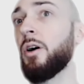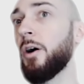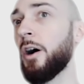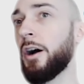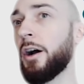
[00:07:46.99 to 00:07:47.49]

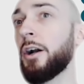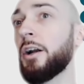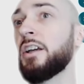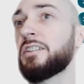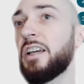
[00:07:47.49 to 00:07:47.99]
are
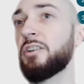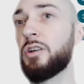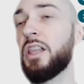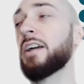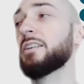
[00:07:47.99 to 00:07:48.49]

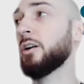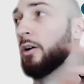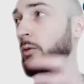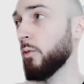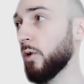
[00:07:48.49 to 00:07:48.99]
centralized
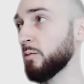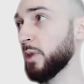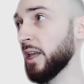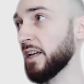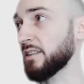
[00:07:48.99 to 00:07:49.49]
on one
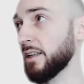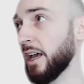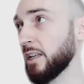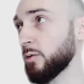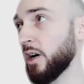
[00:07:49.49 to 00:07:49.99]
place
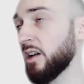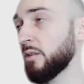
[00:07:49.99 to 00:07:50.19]
as well,